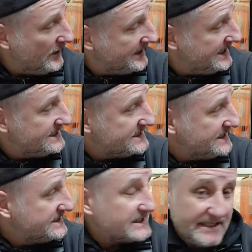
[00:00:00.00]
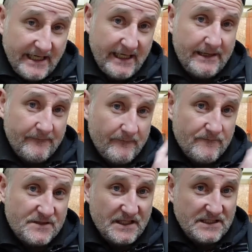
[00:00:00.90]
an EasySteer
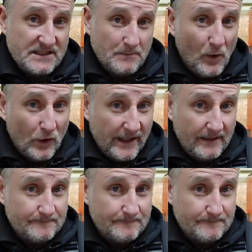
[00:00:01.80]
system on it,